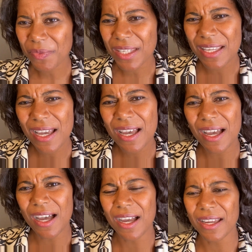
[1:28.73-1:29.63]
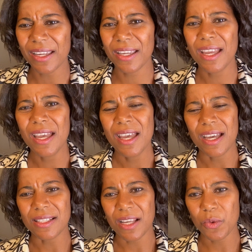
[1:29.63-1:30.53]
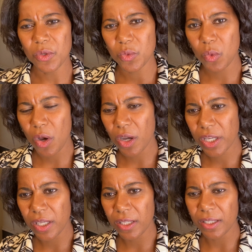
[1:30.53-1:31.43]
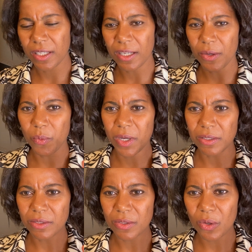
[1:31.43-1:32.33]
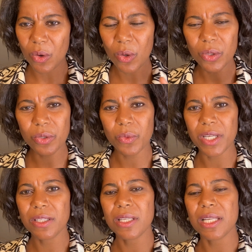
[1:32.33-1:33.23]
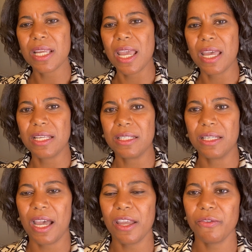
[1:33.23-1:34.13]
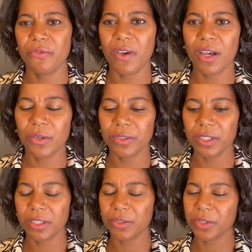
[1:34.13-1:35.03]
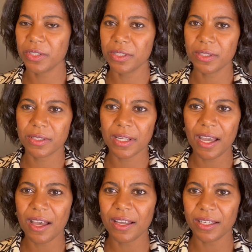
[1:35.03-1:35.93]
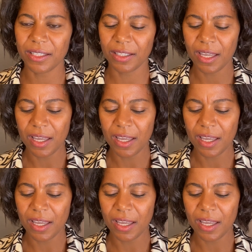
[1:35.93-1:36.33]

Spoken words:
yeah, as I was walking and I went all the way to the end, I found there was this guy,